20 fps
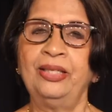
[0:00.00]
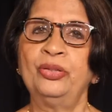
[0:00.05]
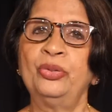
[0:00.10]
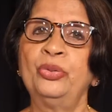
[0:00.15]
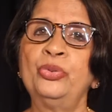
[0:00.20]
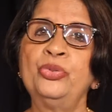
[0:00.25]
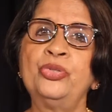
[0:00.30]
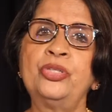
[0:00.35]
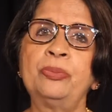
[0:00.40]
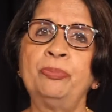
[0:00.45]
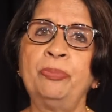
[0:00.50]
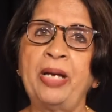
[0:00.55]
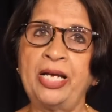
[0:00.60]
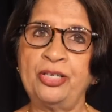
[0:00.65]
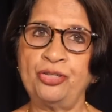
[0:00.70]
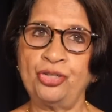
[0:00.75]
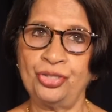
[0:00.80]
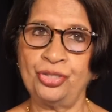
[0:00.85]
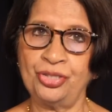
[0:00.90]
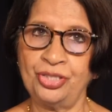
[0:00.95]
whose
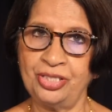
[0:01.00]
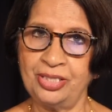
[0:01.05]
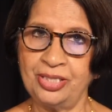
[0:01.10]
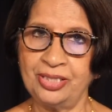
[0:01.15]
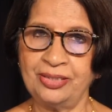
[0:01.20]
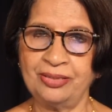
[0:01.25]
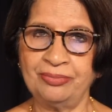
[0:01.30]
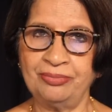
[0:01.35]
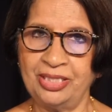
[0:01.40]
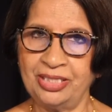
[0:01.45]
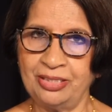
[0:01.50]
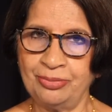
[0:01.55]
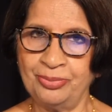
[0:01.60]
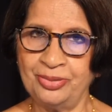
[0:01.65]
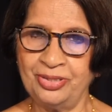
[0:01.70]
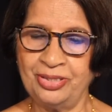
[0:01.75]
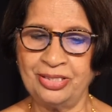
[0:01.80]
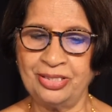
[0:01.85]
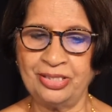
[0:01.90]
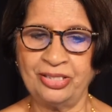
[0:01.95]
passionate
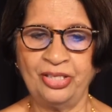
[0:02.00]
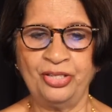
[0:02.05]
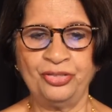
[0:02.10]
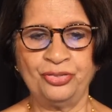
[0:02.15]
commitment